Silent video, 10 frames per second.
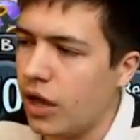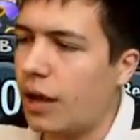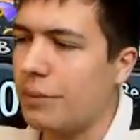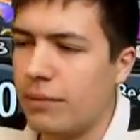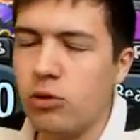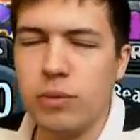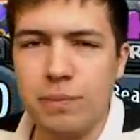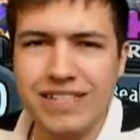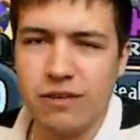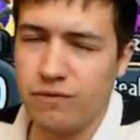I mean, I'm not the
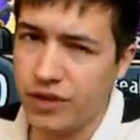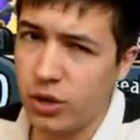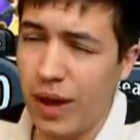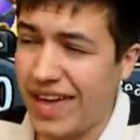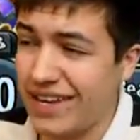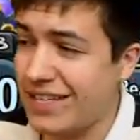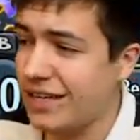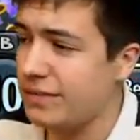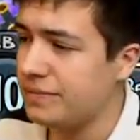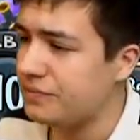best at video
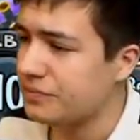editing,